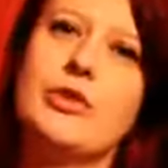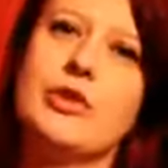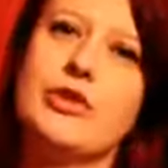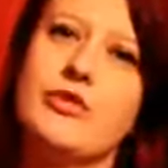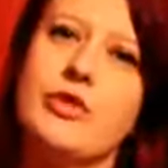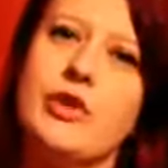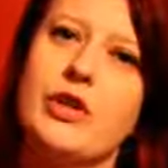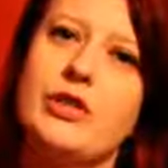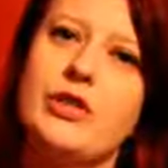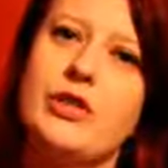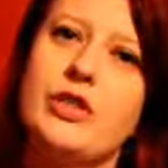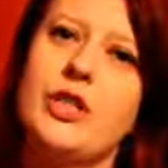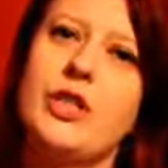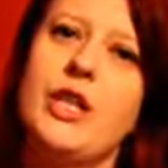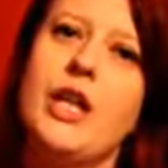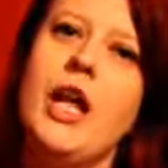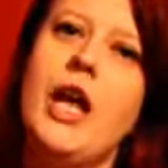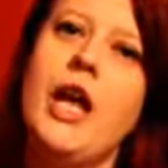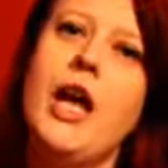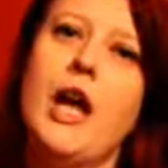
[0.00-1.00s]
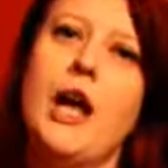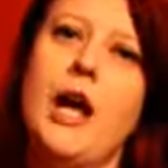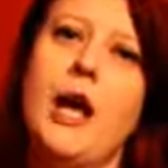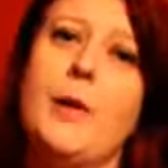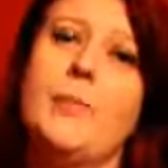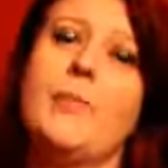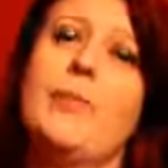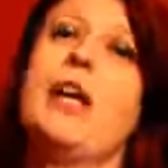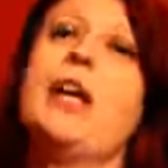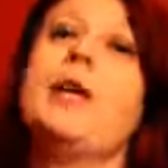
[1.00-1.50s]
dysfunction,
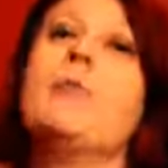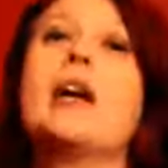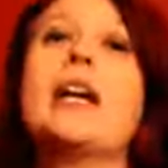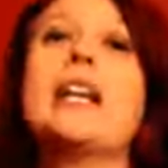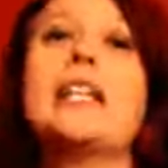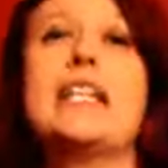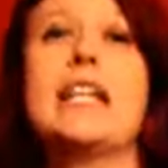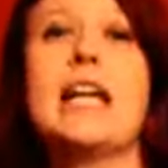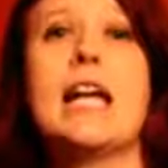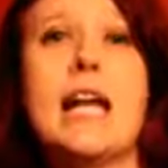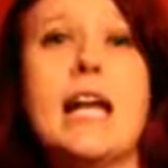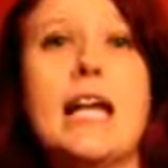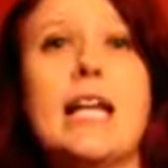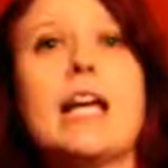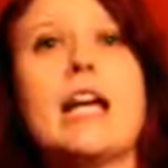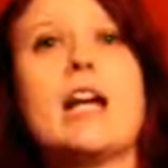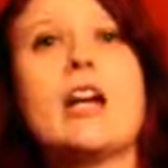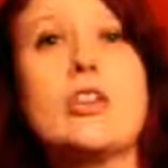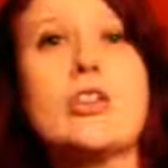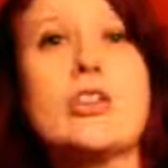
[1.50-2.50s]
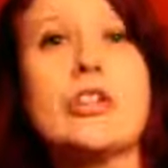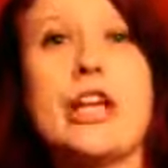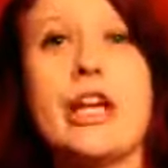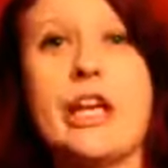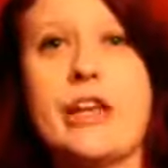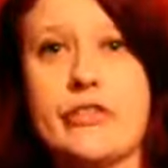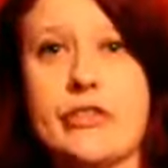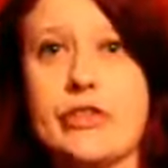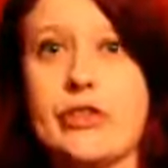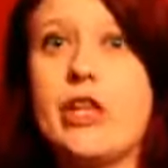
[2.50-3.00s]
and my dad actually
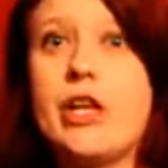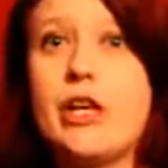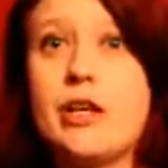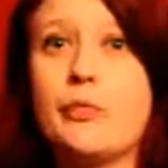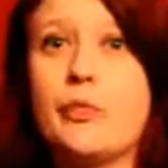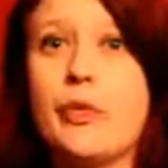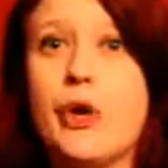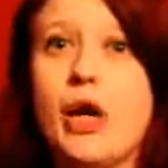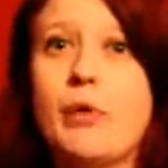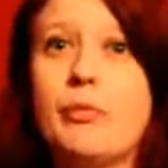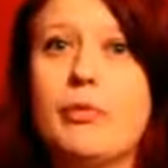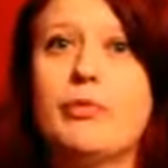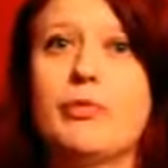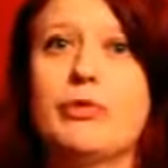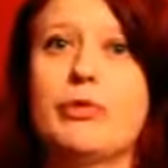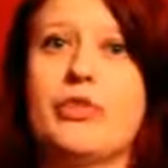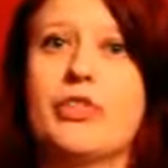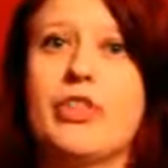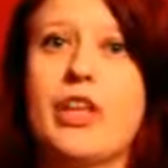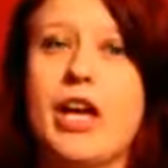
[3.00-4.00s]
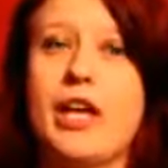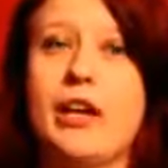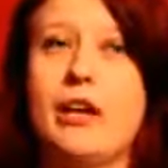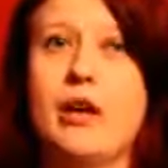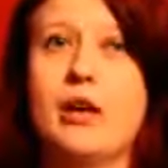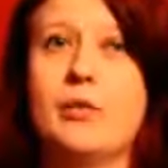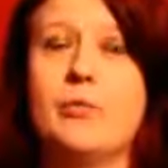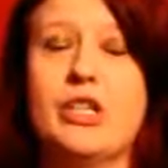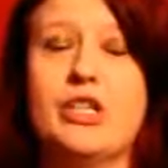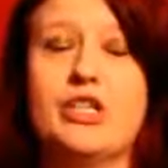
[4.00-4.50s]
has a lot of problems with that.
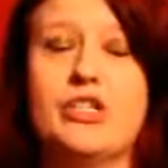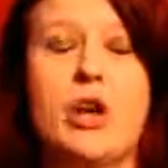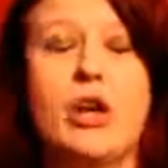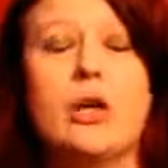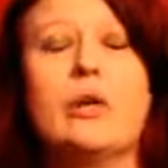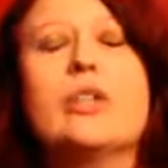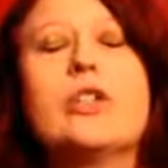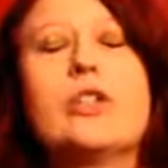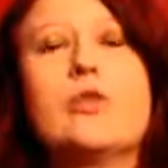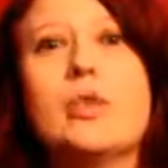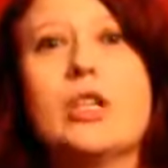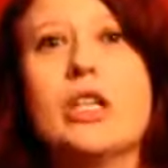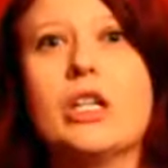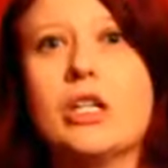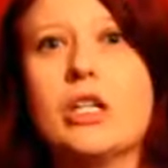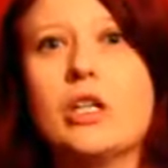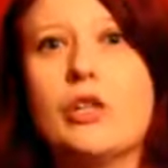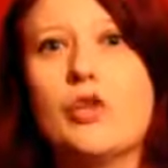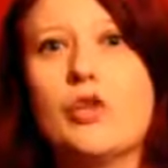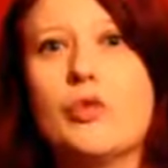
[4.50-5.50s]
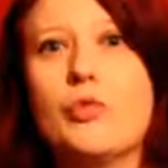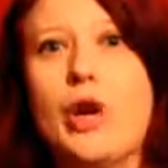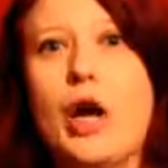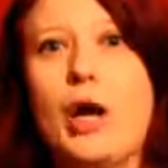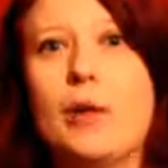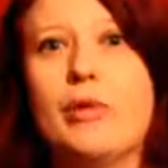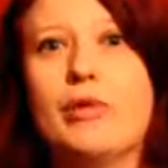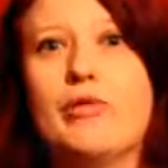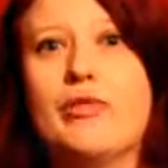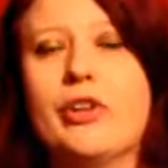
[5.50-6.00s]
It's always been a huge
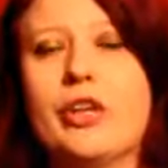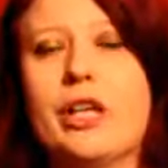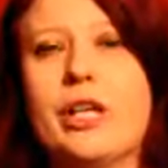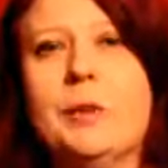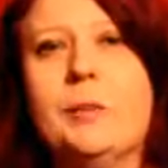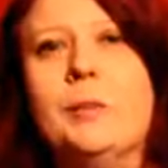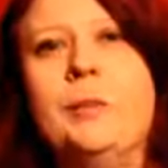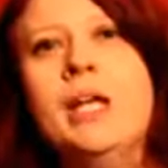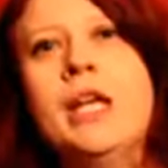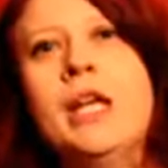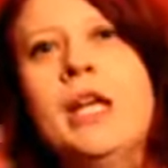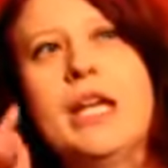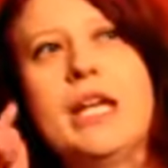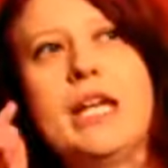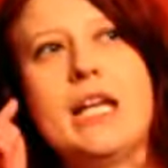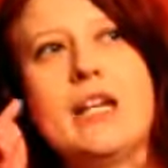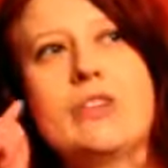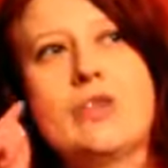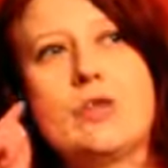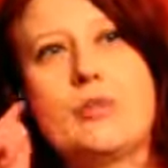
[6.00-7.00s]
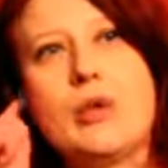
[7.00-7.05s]
problem for him. He has a